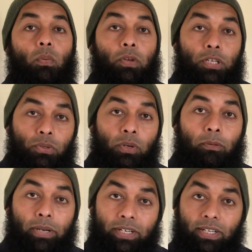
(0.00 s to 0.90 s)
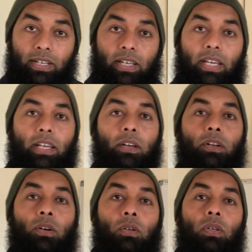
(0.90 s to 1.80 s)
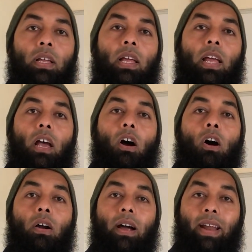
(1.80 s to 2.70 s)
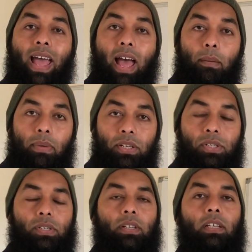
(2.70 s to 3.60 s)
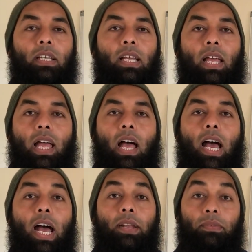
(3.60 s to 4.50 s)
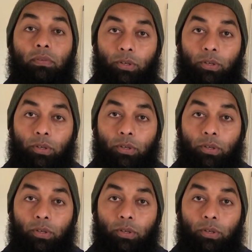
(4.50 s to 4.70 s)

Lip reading: we do repeatedly, you know, or our habits and the